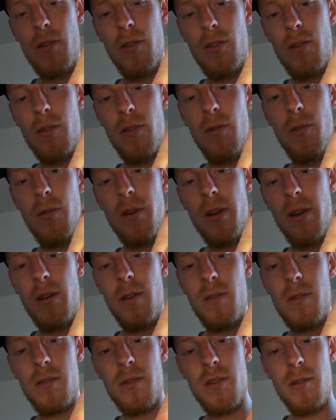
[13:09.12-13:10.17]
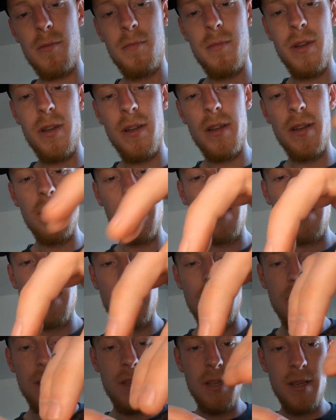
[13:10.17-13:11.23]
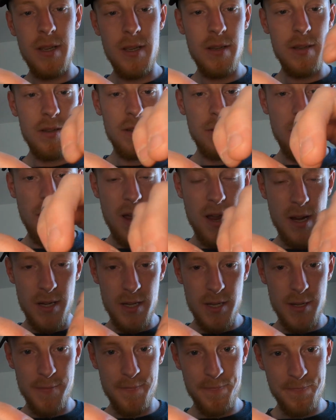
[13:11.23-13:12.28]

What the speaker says: gluing on some ice.